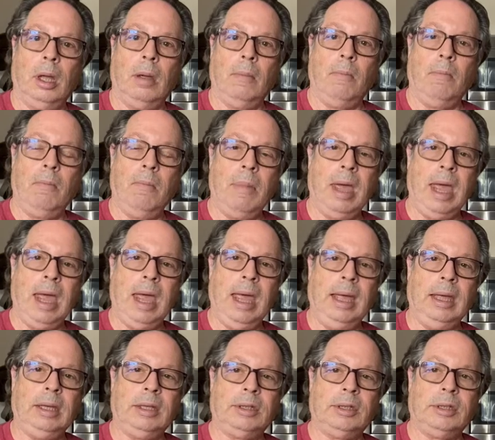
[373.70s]

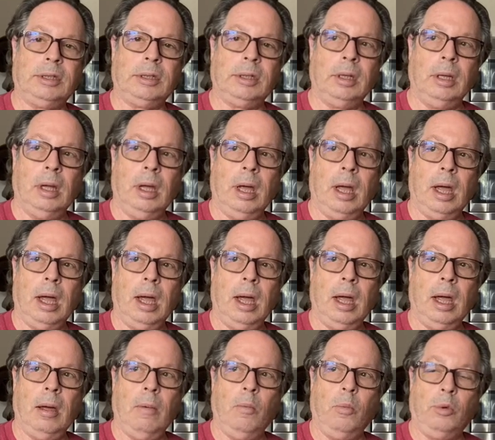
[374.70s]
makes
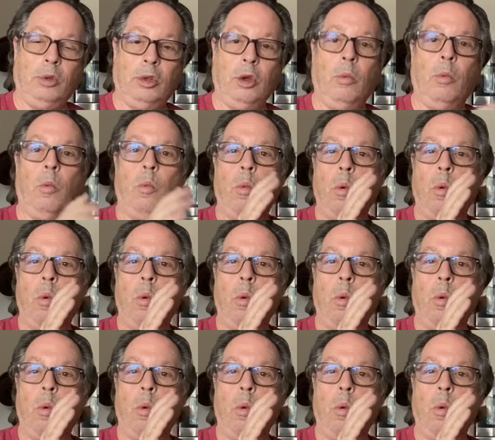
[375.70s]
to